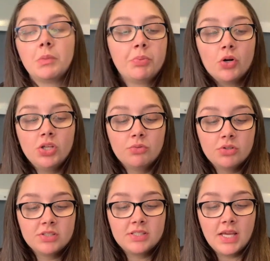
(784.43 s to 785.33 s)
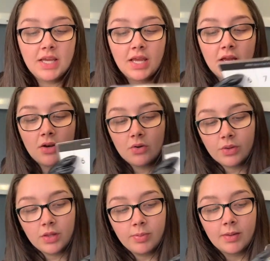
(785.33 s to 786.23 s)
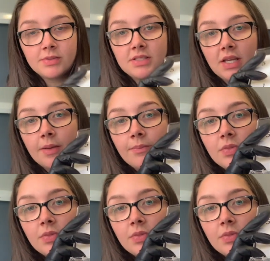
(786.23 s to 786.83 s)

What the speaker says: But you will see, I don't know whether you'll be able to see,